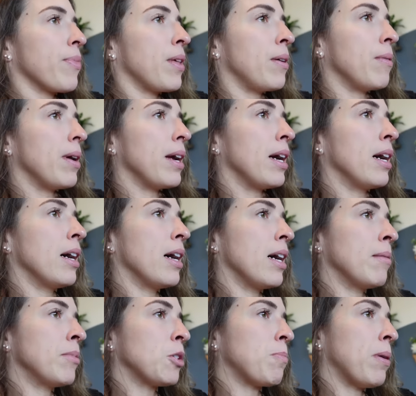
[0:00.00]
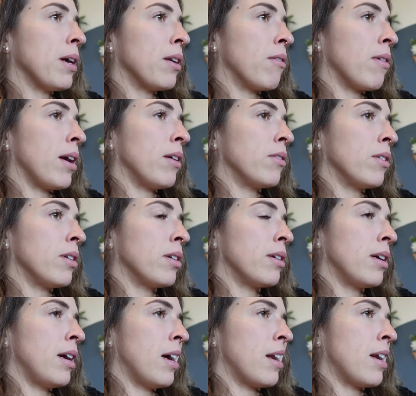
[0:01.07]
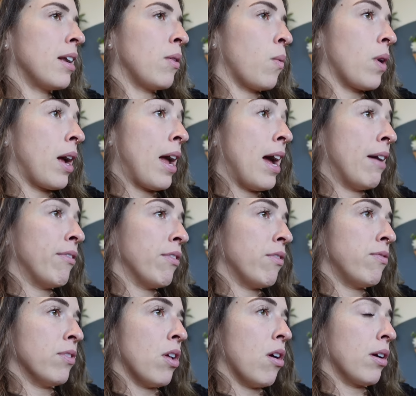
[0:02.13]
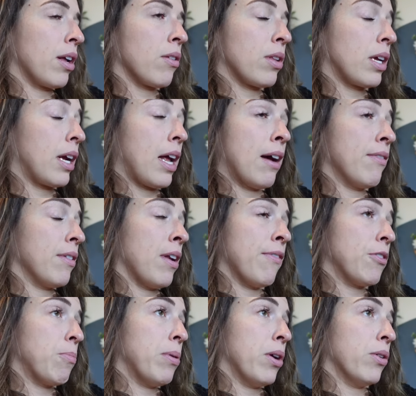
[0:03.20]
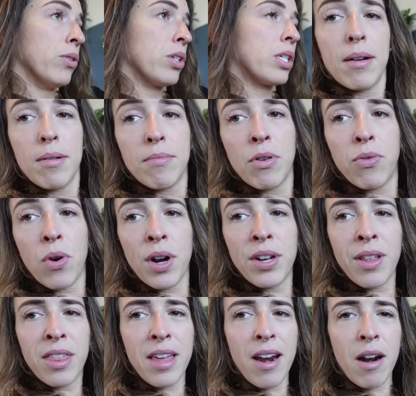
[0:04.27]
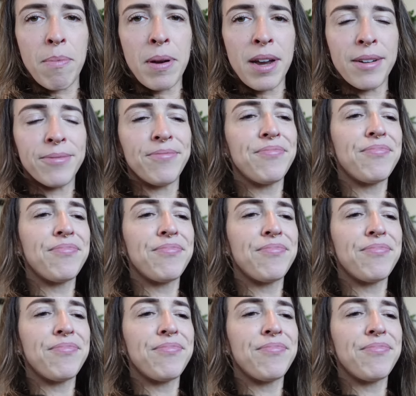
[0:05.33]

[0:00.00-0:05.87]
Anyway, I'm just putting around editing what I have of a vlog. I don't think I have enough to post. Before I do therapy,